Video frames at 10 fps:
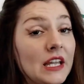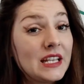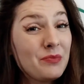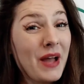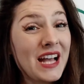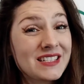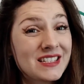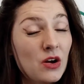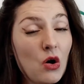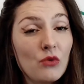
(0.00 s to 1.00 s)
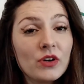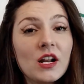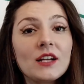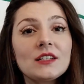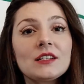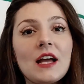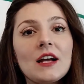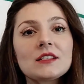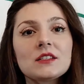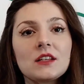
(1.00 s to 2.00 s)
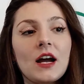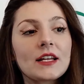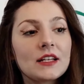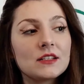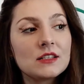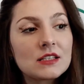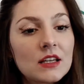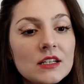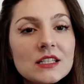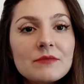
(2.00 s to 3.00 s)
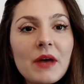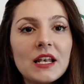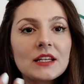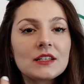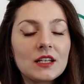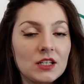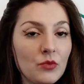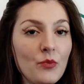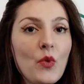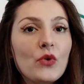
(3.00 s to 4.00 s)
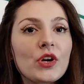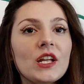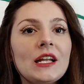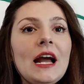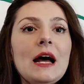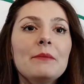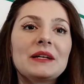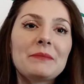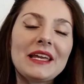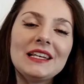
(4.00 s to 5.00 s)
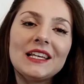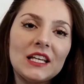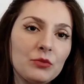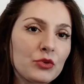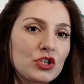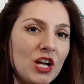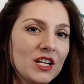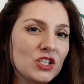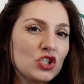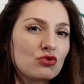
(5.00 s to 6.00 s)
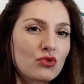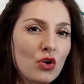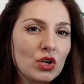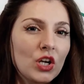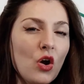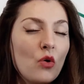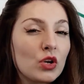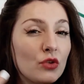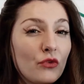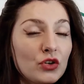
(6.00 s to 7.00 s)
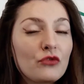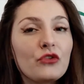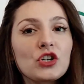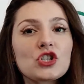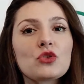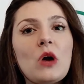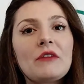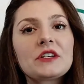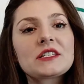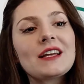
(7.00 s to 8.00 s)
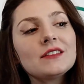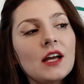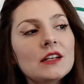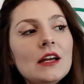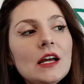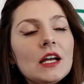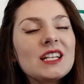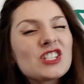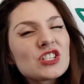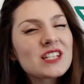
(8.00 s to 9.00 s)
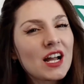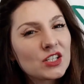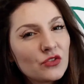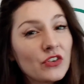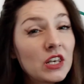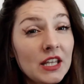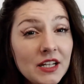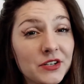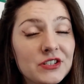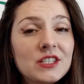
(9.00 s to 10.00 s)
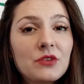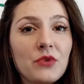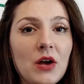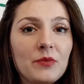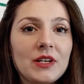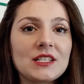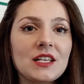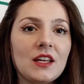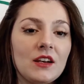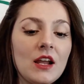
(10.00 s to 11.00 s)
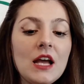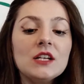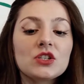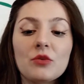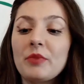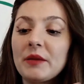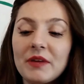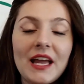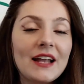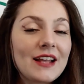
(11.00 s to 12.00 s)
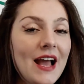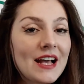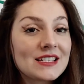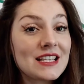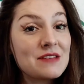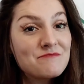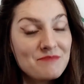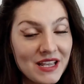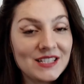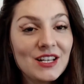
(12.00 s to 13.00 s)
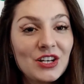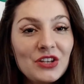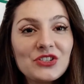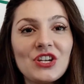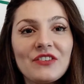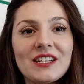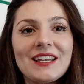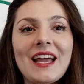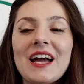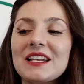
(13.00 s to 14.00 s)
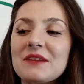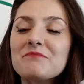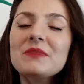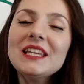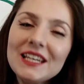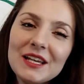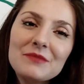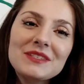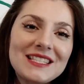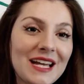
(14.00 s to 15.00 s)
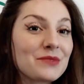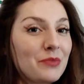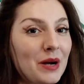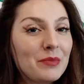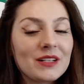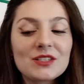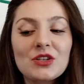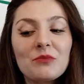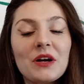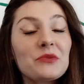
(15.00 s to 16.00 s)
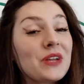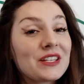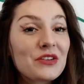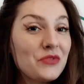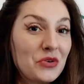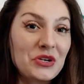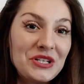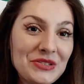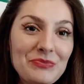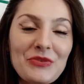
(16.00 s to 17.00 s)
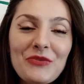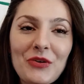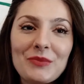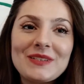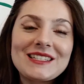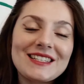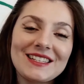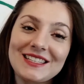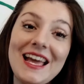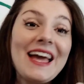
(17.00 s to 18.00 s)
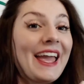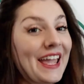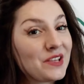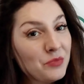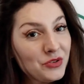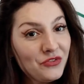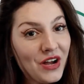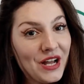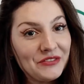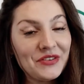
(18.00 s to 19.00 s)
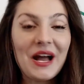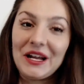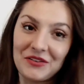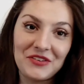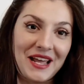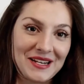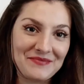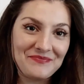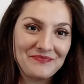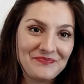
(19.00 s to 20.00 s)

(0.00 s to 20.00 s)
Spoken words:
It passed the overnight test. I can still smell it in the morning, but mainly it projects strongly only for the first 2 hours, and then it just kind of lingers around my skin. So Babycat has amazing longevity and a medium scent bubble, so my rating for its performance is 8.5 out of 10.